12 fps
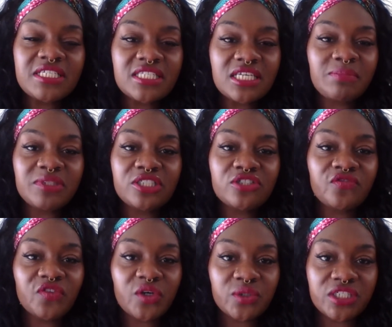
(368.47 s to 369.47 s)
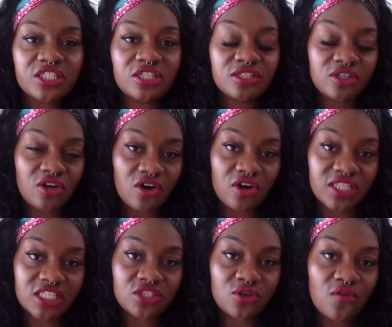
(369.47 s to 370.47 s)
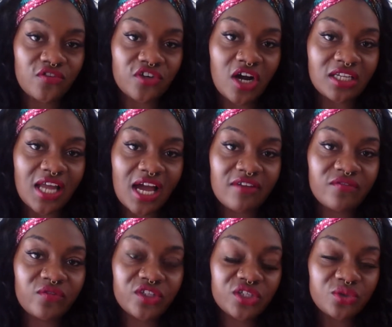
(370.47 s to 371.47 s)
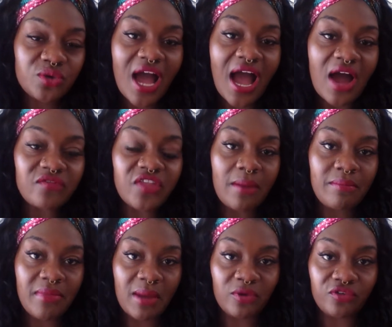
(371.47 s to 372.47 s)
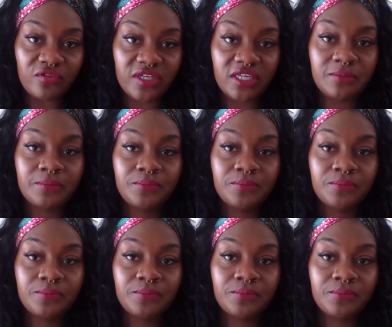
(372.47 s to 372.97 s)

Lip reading: deeply devoted to the call that's over our life. You have that memory,